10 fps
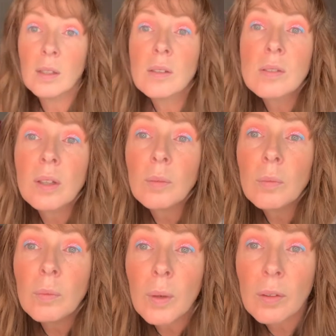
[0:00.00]
so I'm
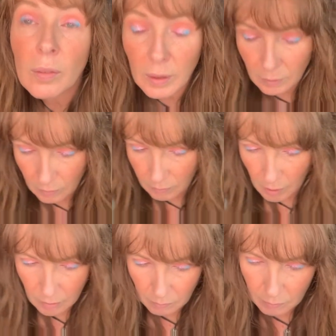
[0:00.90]
wondering,
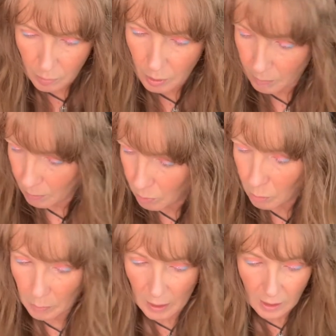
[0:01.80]
might put a bit more
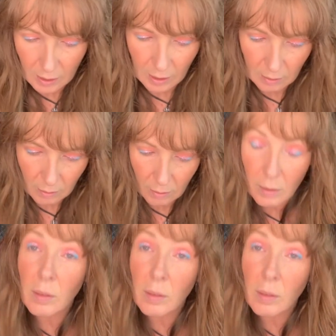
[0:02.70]
pink in